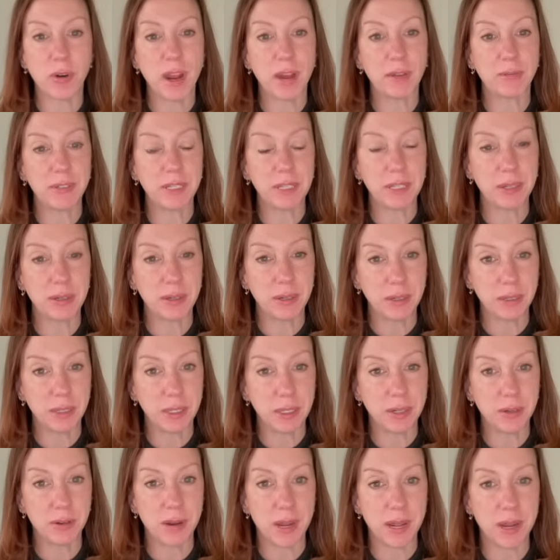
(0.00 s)
crafting a
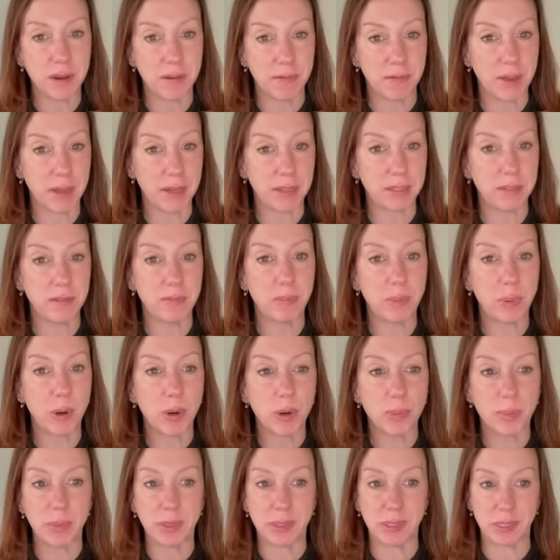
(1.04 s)
clear and effective
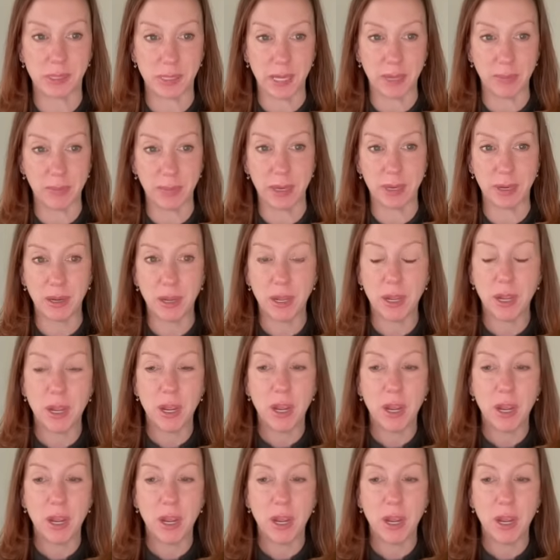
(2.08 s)
purpose statement.